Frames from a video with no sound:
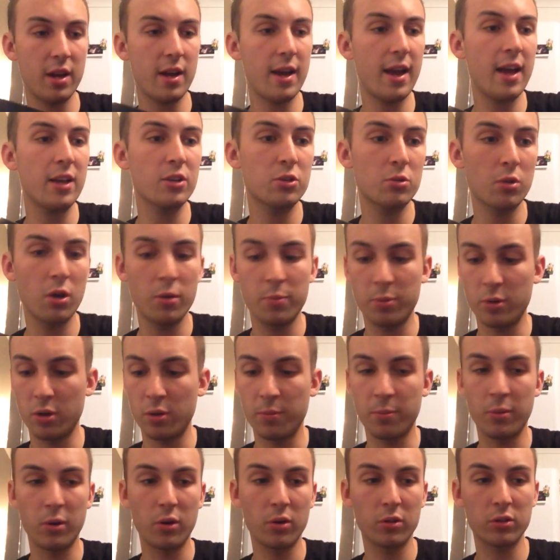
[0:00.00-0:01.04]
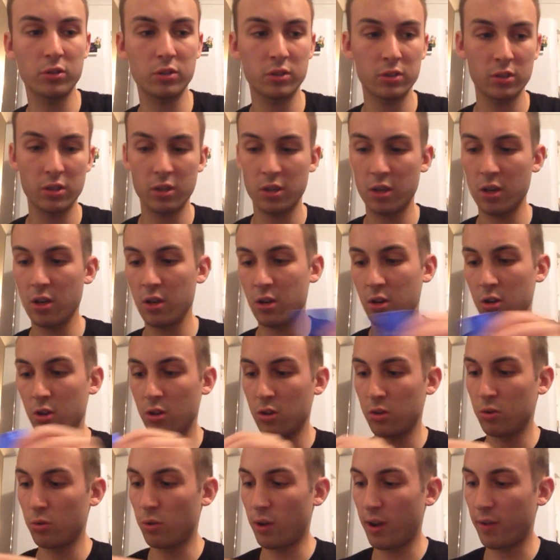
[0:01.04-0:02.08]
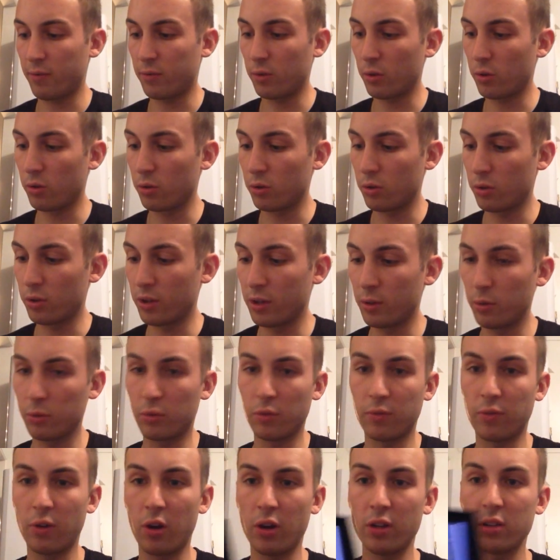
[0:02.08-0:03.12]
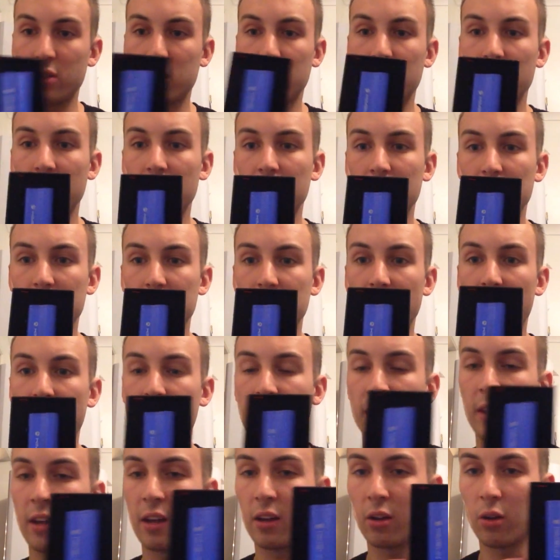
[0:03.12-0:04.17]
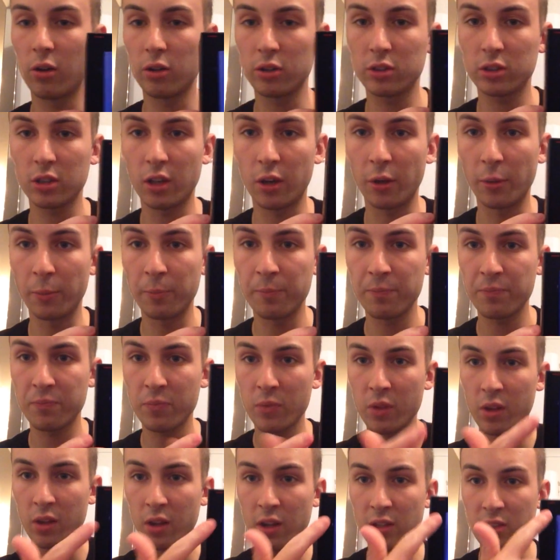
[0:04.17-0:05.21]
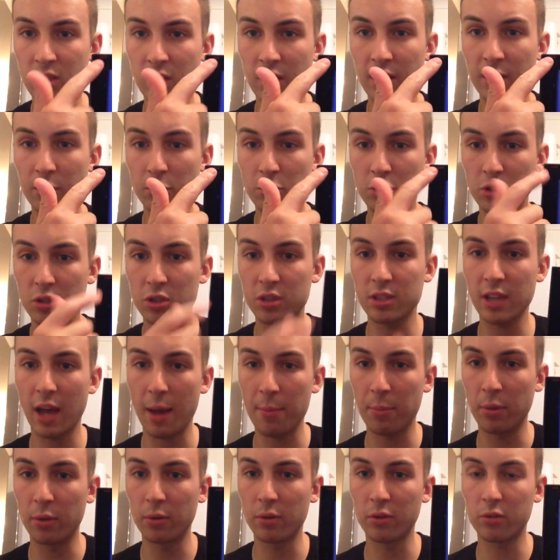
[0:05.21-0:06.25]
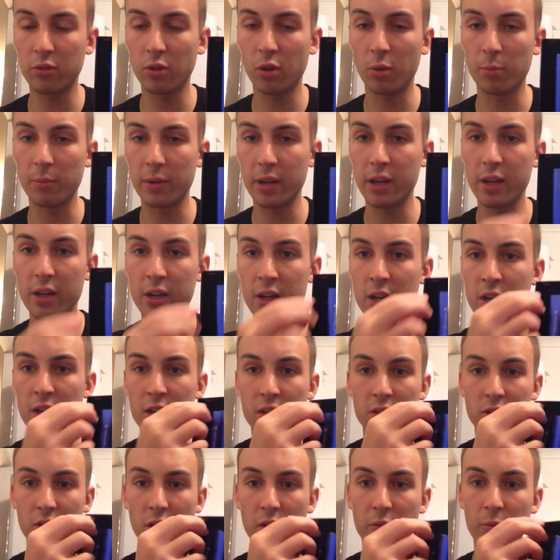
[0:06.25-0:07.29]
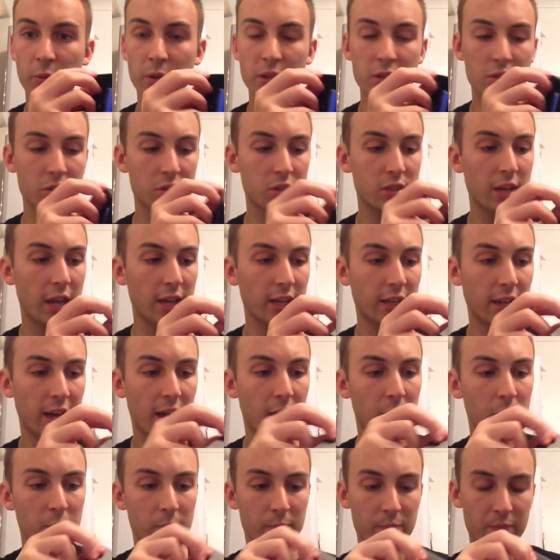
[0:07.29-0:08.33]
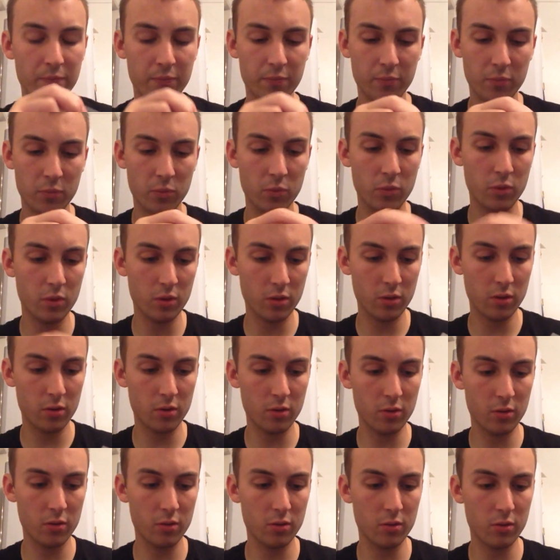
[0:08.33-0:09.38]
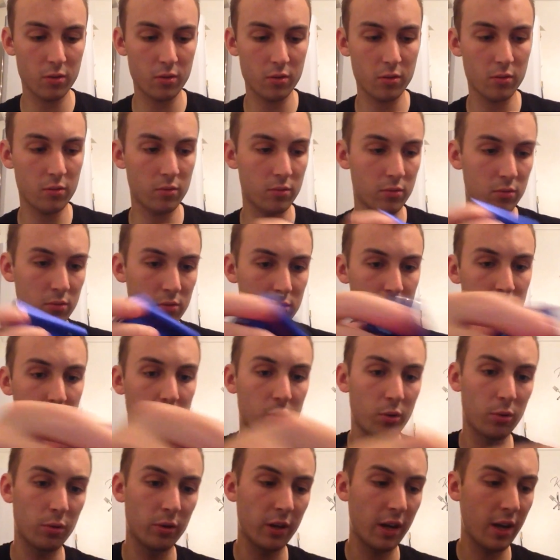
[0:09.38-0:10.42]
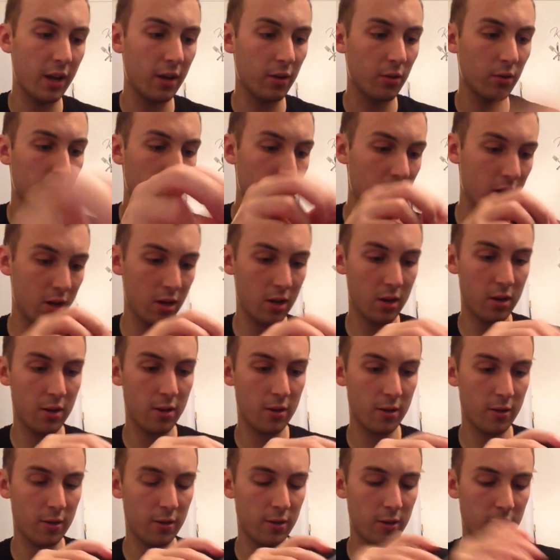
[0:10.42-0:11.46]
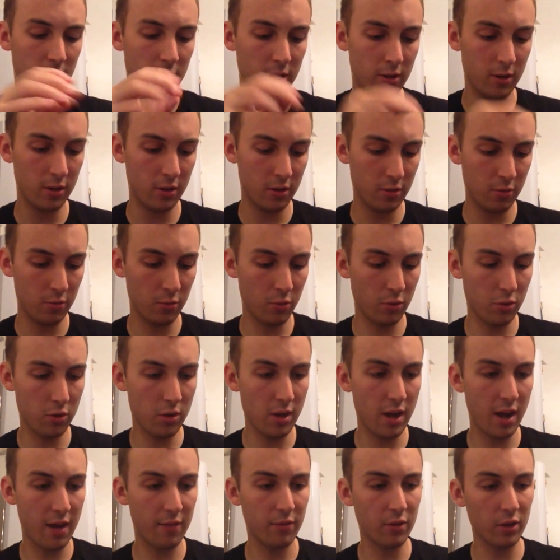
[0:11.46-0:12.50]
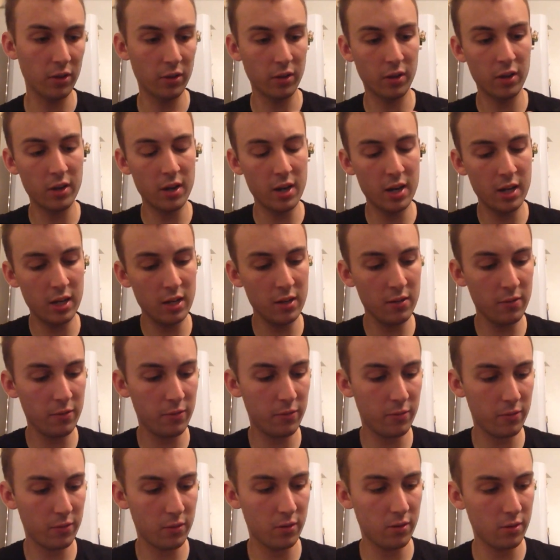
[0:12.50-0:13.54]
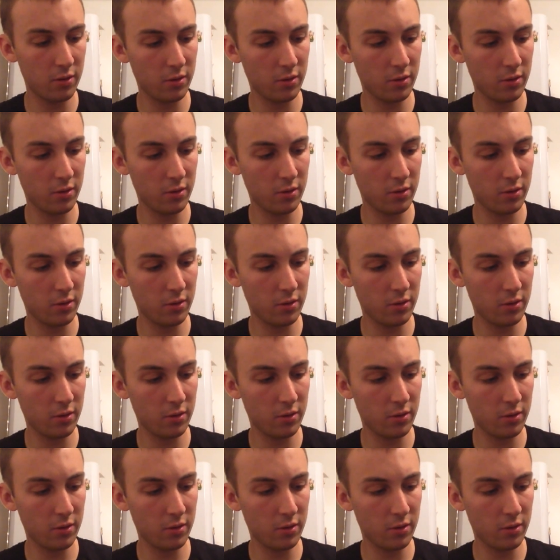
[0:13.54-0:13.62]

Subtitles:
as you open the box, you'll have your little device sat in there like so. And there's a little just tab at the top there. So if we just take it out, let's pull that out there. What you have underneath,